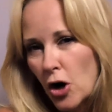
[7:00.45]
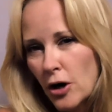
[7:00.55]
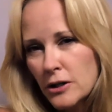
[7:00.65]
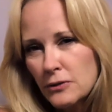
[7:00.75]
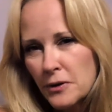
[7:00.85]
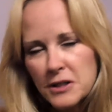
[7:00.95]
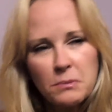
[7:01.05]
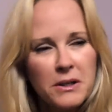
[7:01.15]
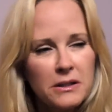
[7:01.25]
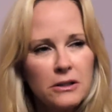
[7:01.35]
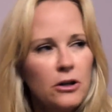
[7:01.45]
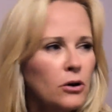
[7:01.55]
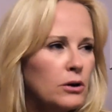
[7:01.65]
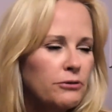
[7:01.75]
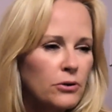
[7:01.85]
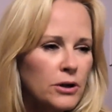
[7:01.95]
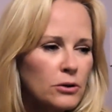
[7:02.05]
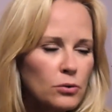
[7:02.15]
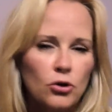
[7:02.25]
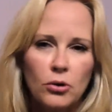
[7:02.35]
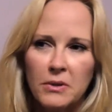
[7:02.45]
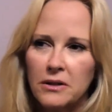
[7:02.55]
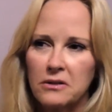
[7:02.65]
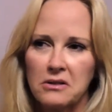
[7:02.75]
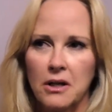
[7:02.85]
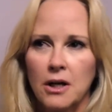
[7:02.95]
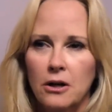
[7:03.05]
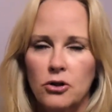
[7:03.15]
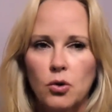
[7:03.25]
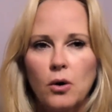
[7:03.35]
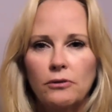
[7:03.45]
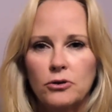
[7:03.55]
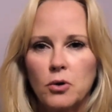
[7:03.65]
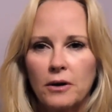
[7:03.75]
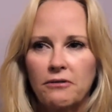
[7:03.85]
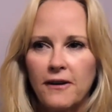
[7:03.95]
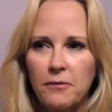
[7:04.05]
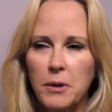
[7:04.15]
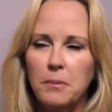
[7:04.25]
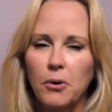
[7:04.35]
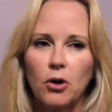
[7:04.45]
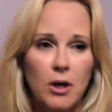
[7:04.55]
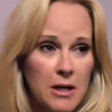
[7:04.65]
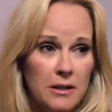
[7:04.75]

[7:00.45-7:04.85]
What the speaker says: the hardest for this, because, you know, if you're in a room and there's 12 or 25 people,